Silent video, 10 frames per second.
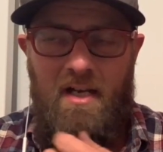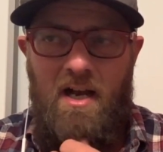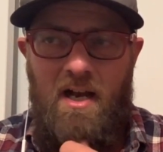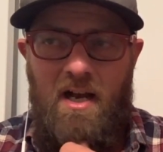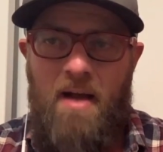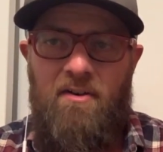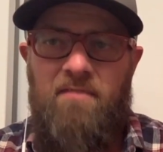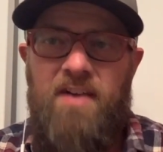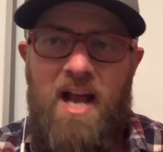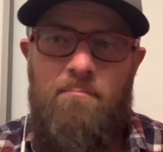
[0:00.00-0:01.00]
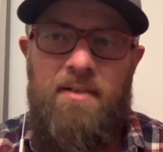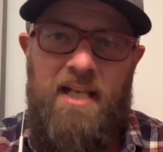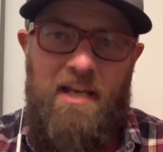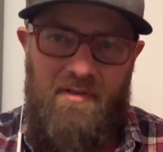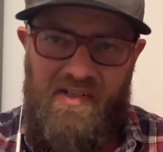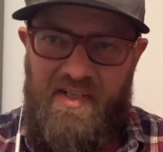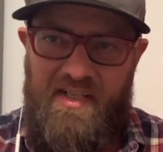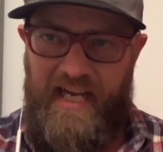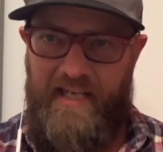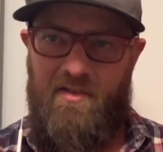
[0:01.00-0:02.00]
amount of not being able to
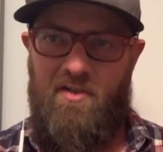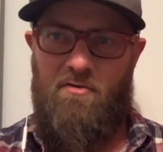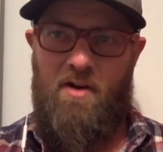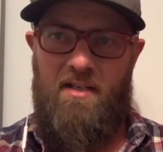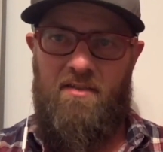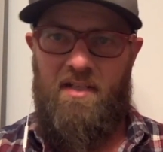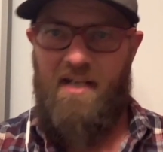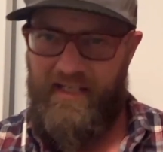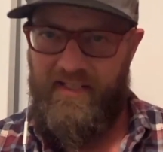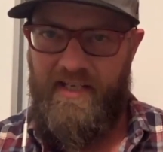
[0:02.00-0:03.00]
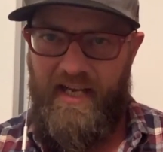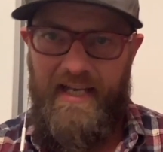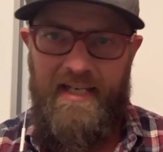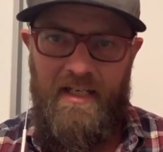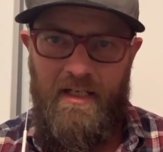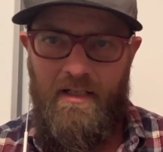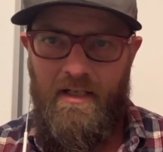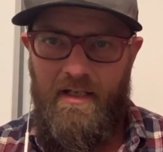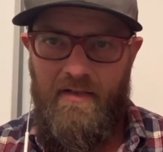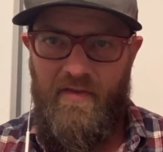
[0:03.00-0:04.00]
stand straight the next day
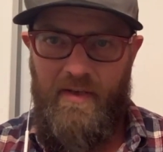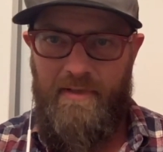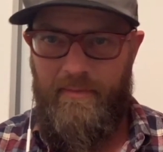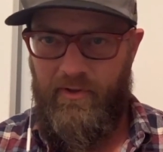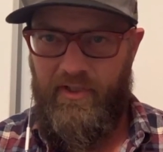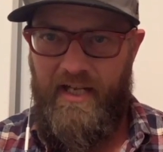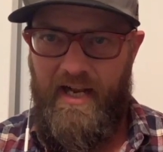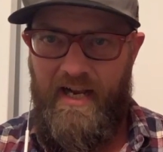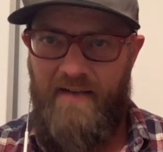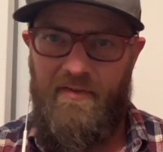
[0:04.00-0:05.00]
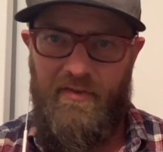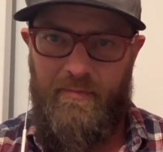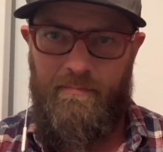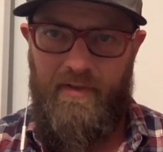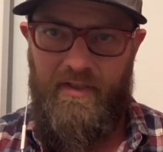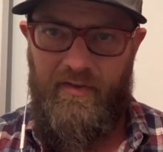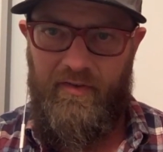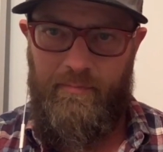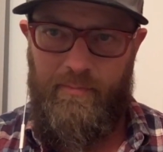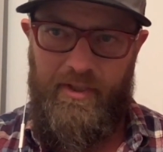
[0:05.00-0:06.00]
that people are going to have is
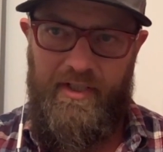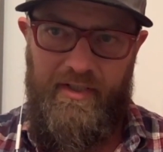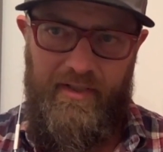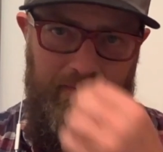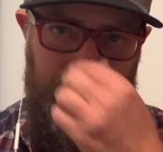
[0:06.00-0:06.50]
pretty